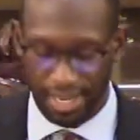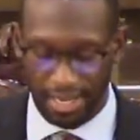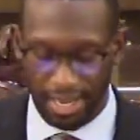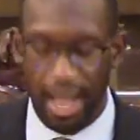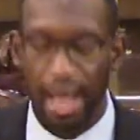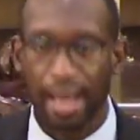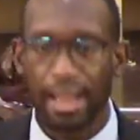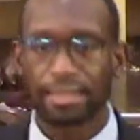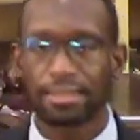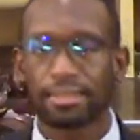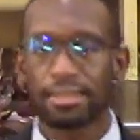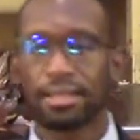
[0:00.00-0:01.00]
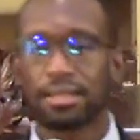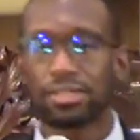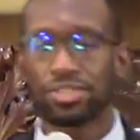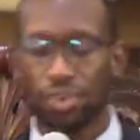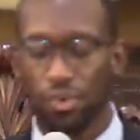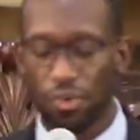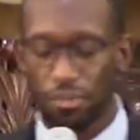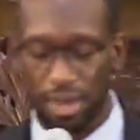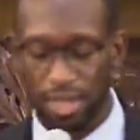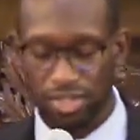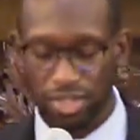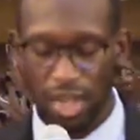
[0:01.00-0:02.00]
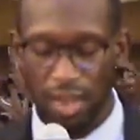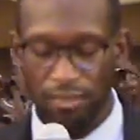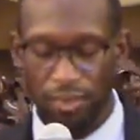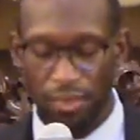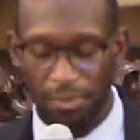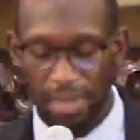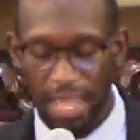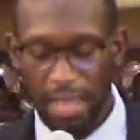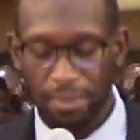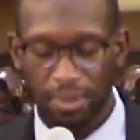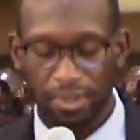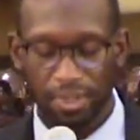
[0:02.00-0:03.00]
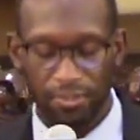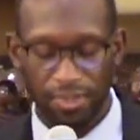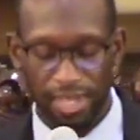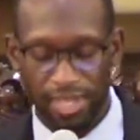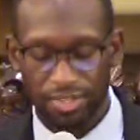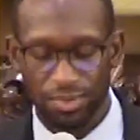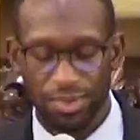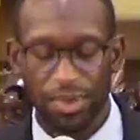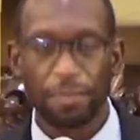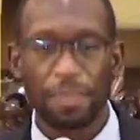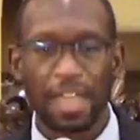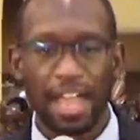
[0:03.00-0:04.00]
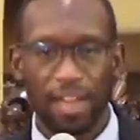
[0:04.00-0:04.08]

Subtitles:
that God has done so much for the people of Israel.